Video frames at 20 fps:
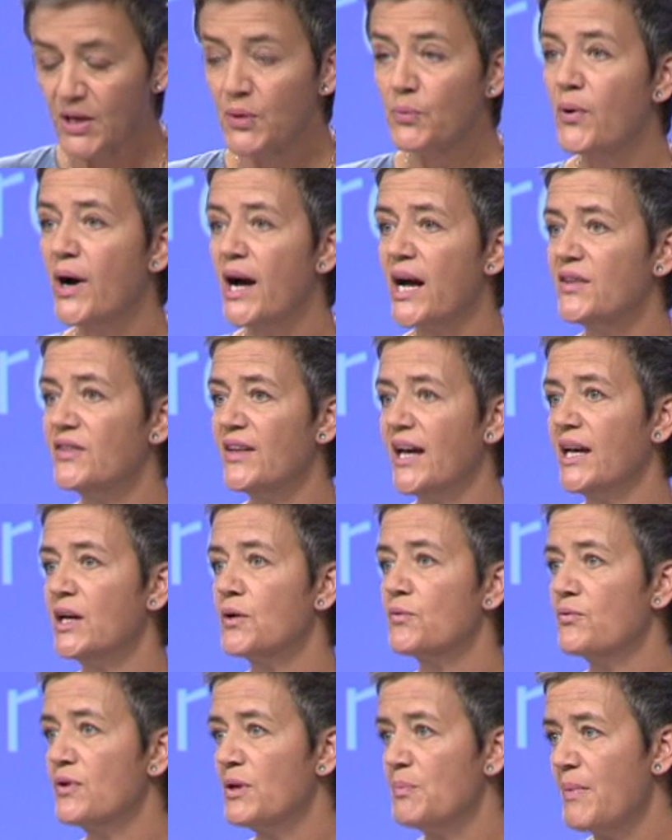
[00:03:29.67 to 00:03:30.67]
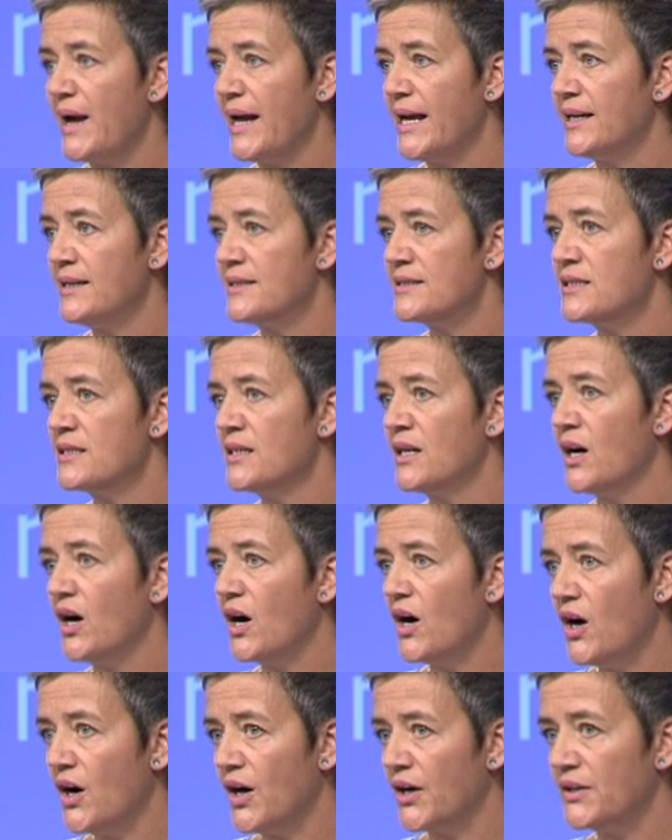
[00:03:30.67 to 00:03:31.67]
where they remained
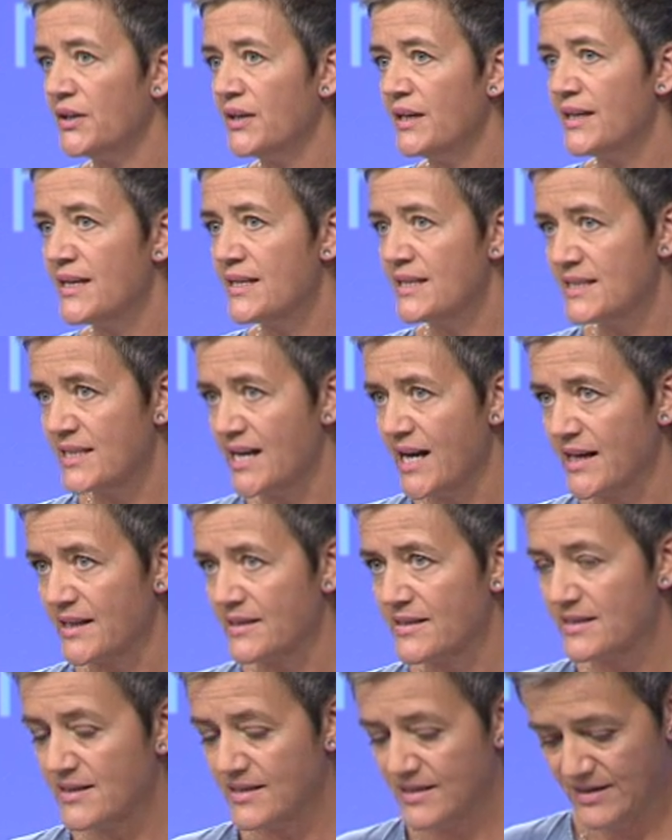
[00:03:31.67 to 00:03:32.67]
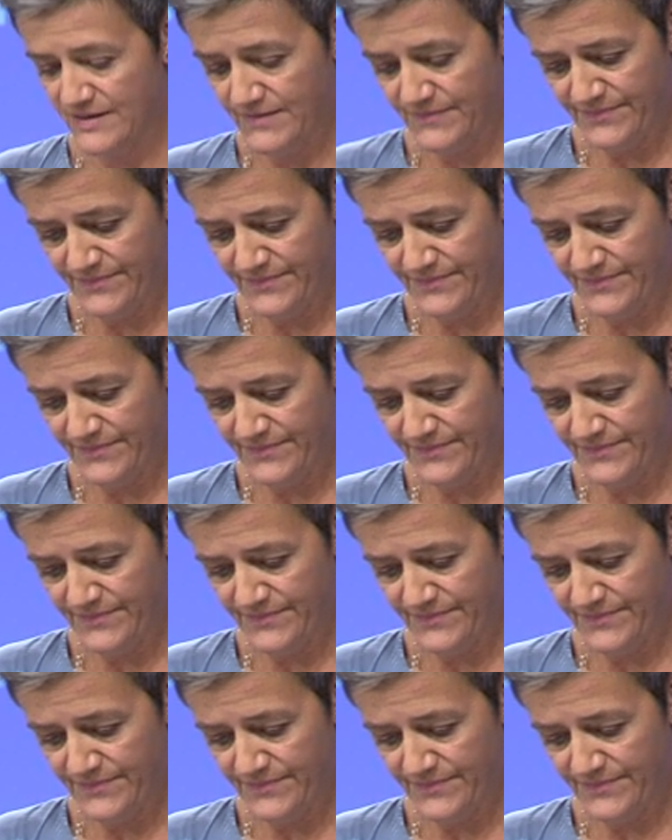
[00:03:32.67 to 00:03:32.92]
untaxed.